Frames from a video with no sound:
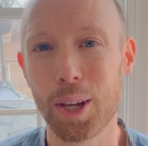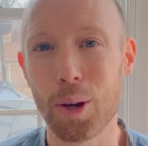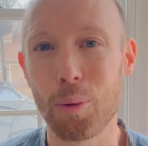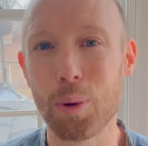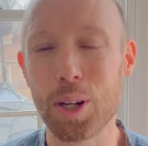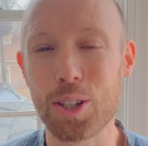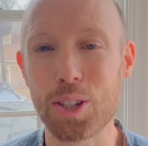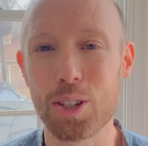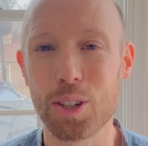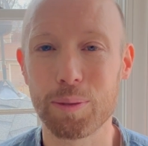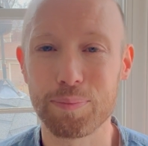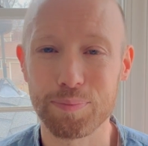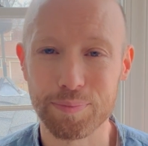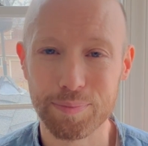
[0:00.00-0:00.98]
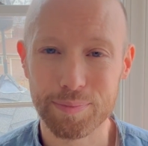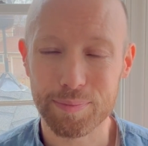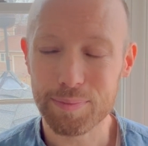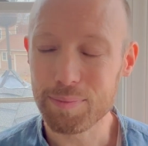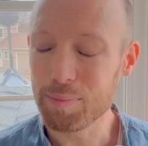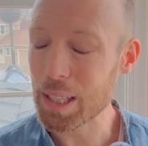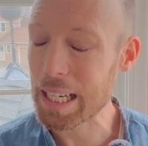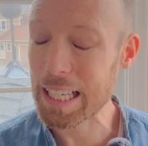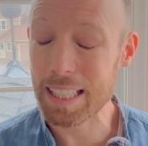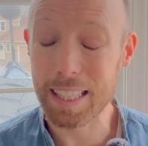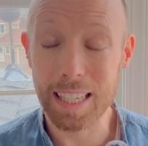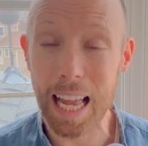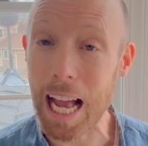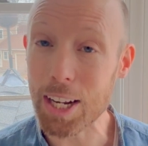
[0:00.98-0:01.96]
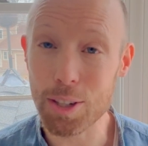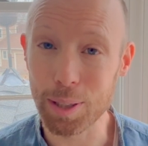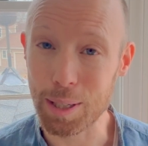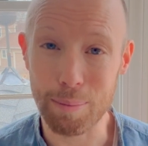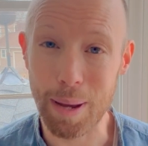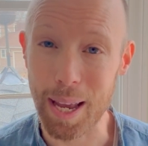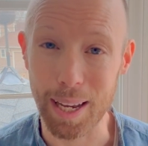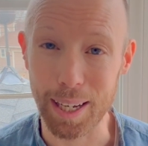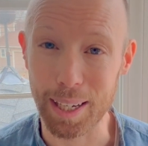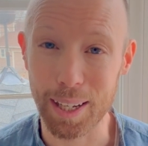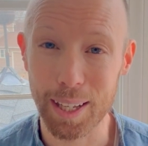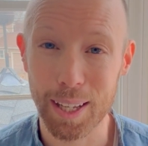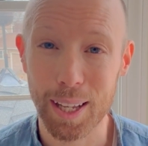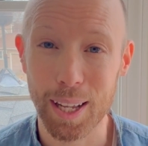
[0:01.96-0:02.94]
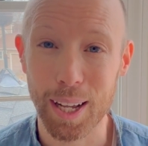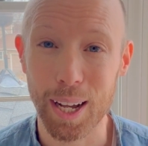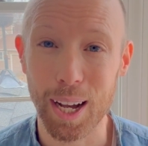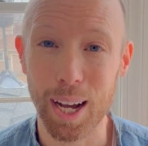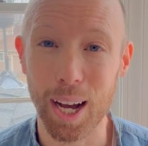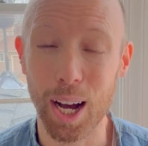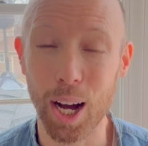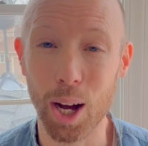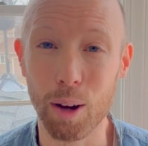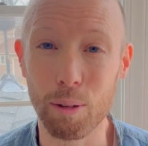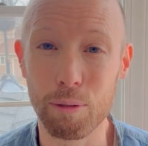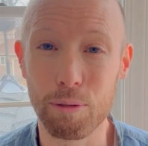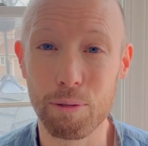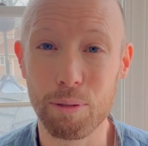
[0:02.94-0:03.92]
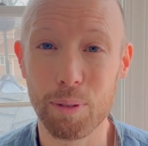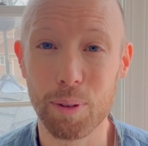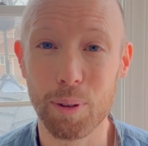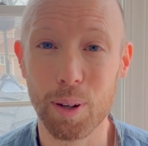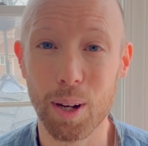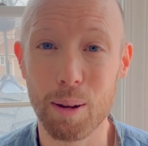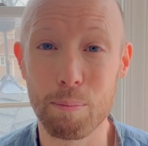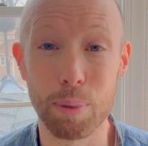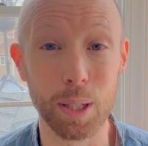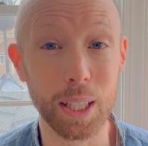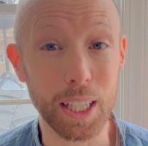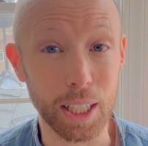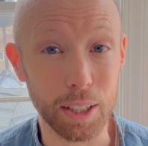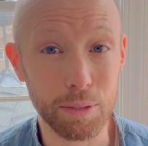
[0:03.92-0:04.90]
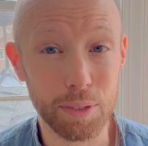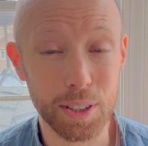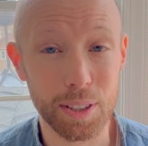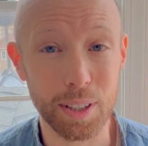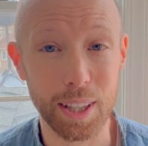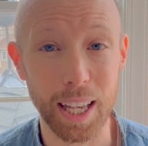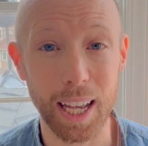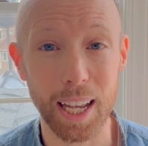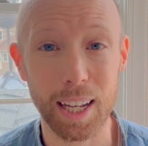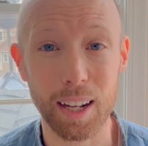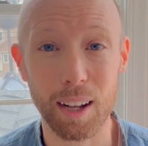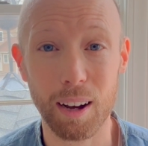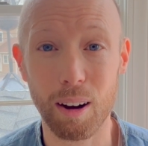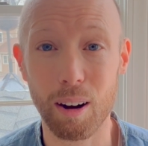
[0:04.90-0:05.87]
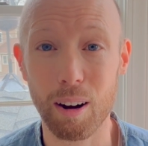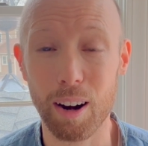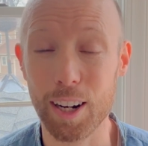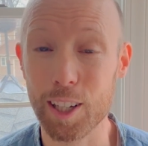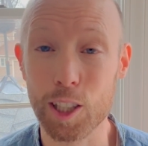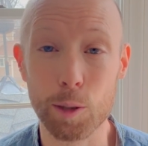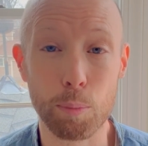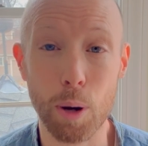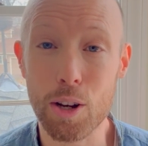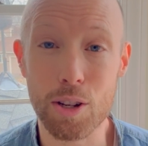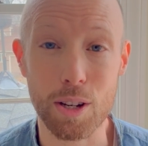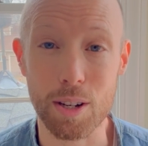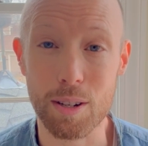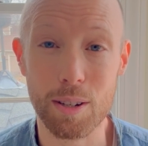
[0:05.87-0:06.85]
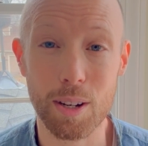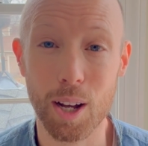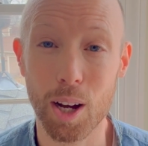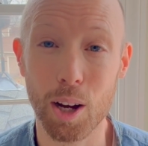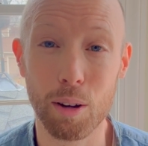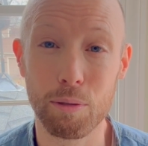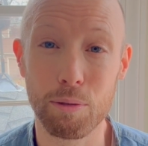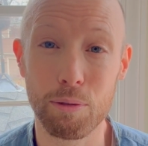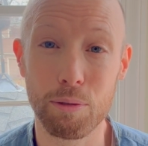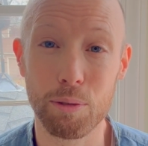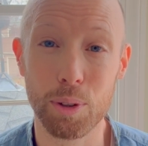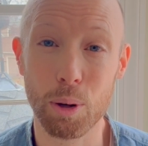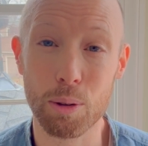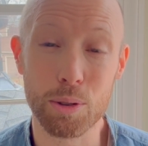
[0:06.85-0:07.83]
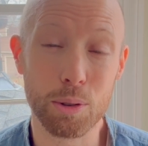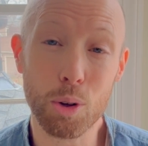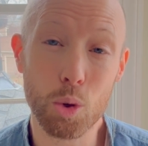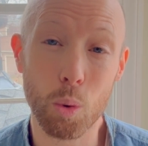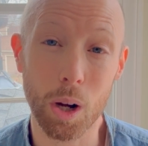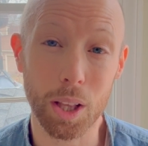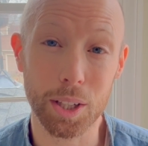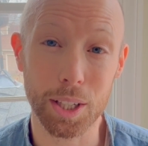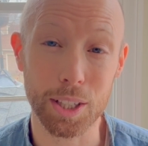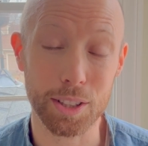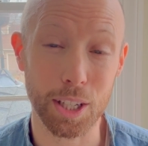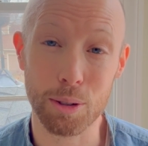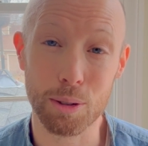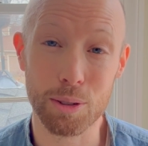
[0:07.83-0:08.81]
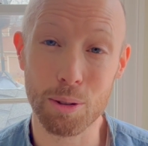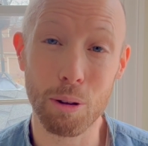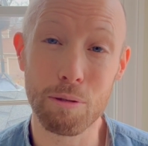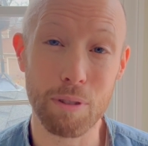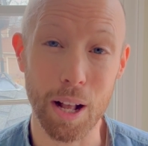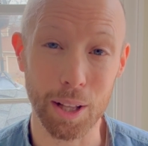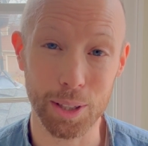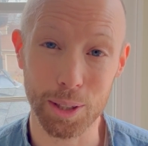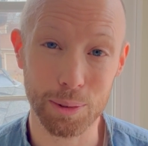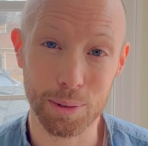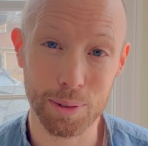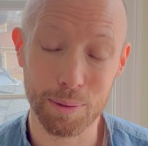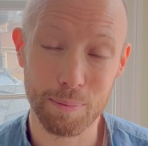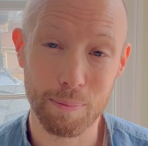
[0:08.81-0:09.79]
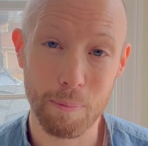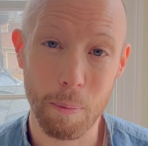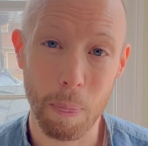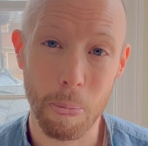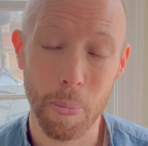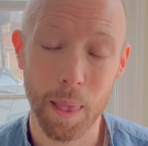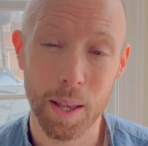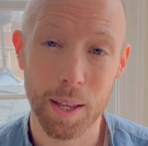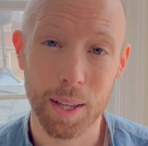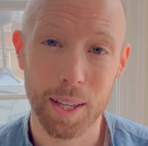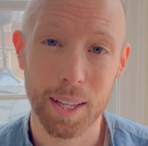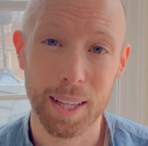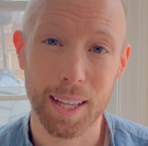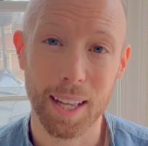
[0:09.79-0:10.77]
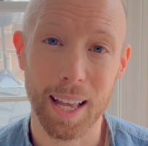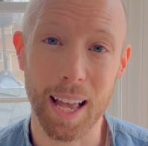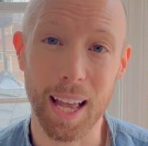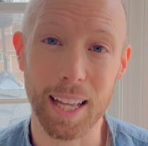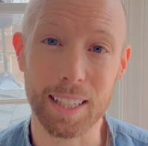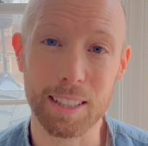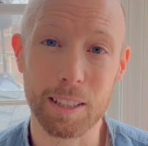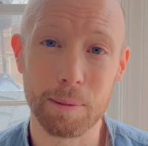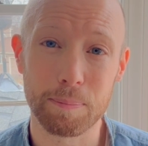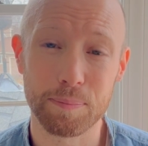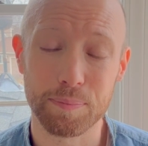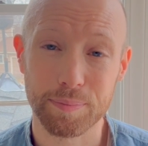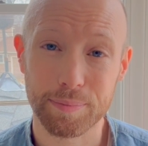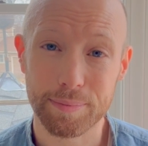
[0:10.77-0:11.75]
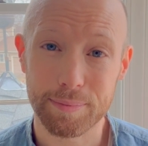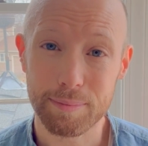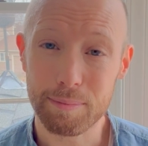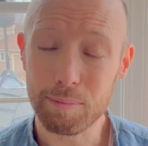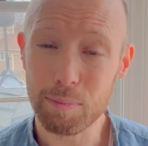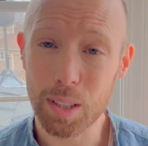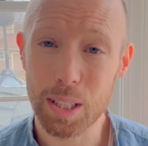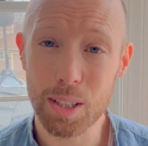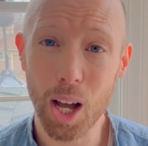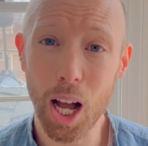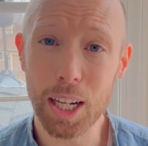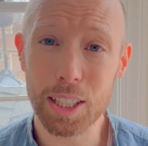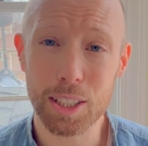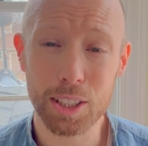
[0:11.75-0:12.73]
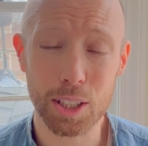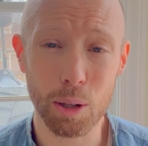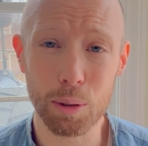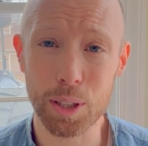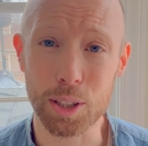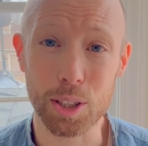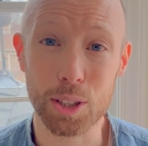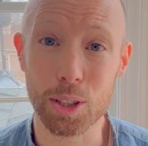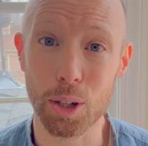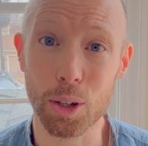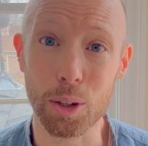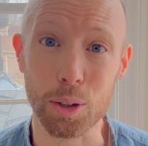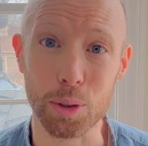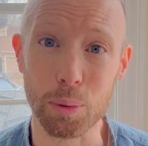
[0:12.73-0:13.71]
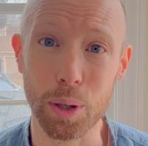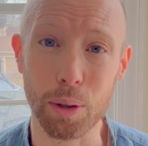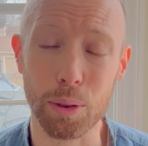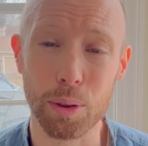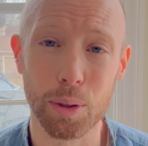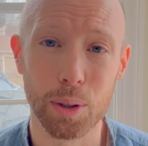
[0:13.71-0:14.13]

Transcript: which is naturally made of beliefs that are an expression of your soul qualities and your soul values, and not so concerned with